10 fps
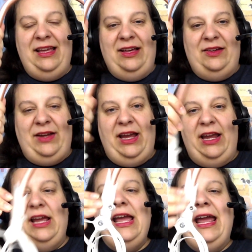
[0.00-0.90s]
Okay?
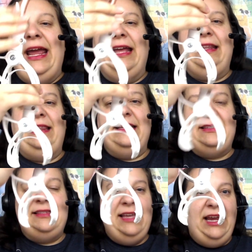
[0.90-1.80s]
And this
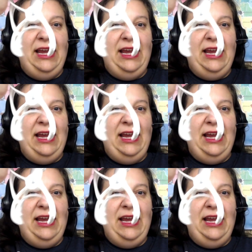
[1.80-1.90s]
thing